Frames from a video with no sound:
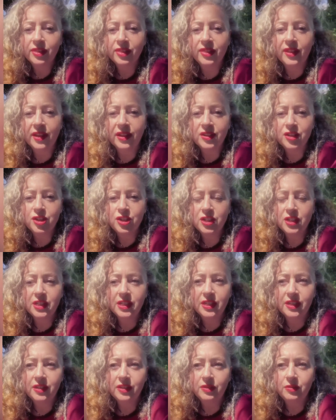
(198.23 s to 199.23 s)
that
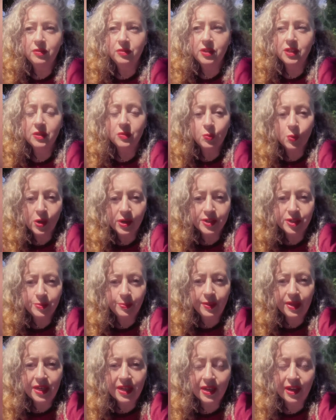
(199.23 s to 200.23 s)
she didn't want to
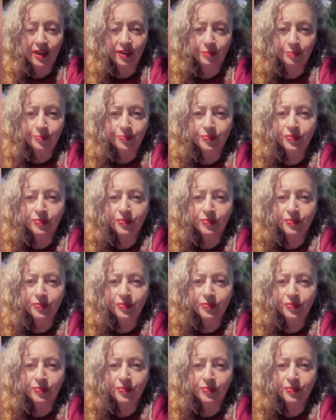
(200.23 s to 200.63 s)
be in.